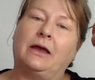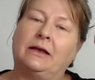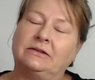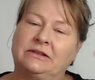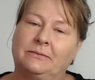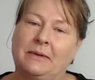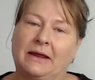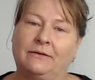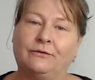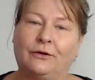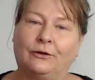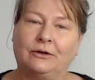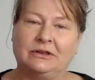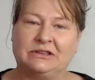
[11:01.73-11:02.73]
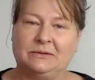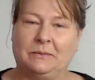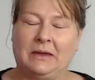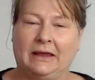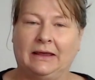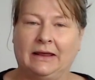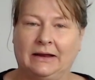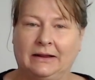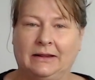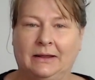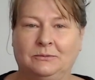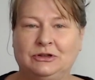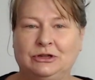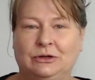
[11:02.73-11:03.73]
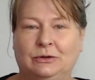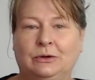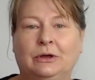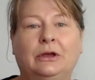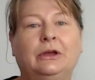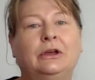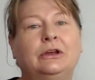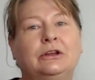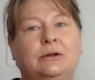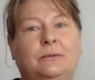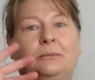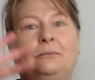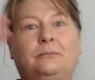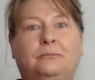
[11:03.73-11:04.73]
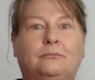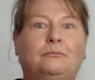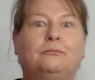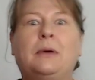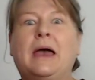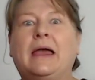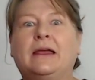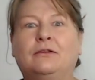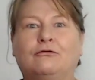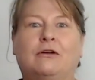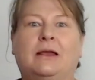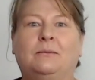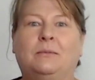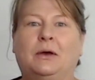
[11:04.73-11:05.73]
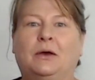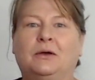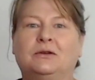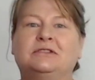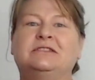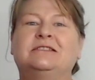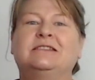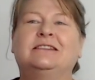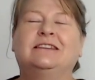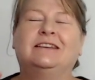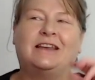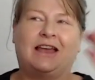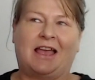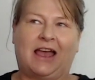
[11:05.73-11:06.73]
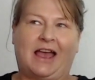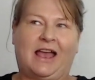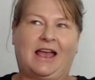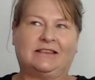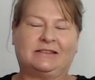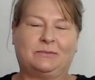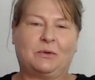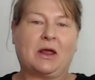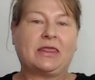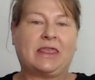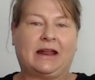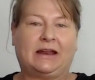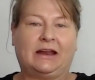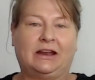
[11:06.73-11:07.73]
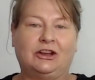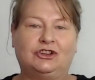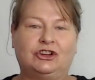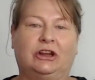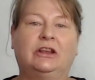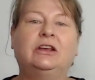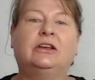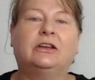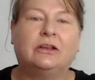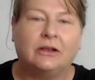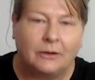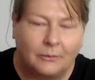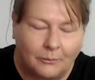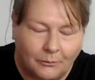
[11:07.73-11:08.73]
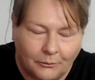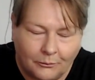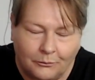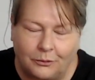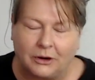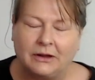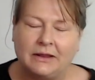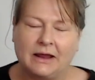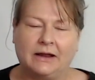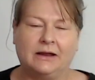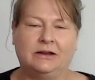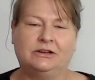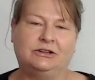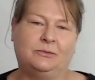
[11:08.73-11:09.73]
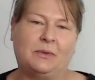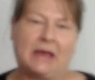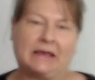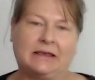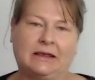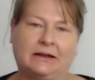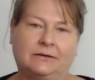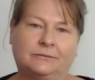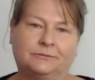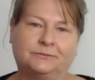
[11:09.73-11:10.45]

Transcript: as the main focus being getting them to paint rainbows, spread that energy, bring that energy back in.